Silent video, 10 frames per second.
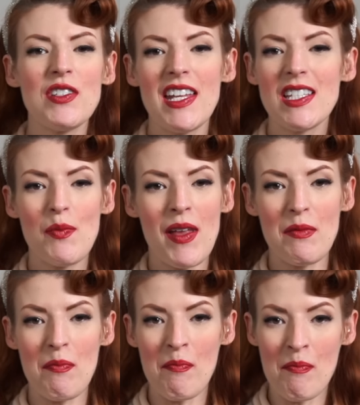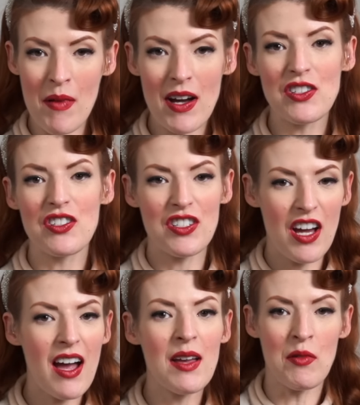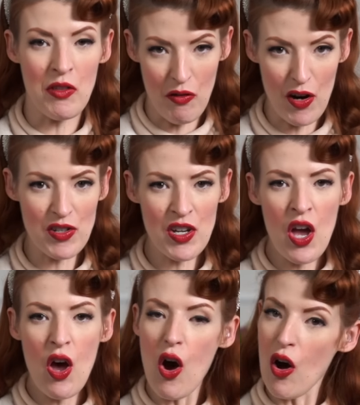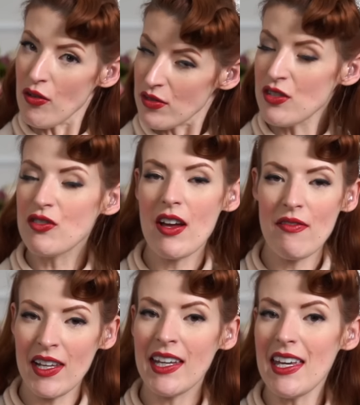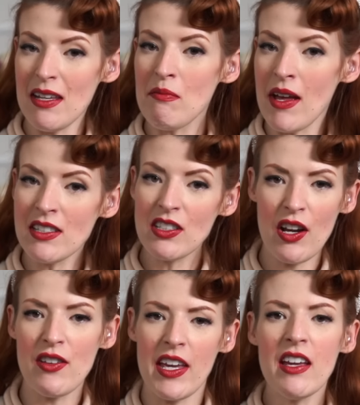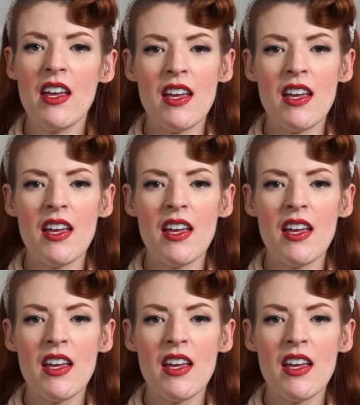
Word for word: Hortense spent much time on the road, often travelling in men's clothing,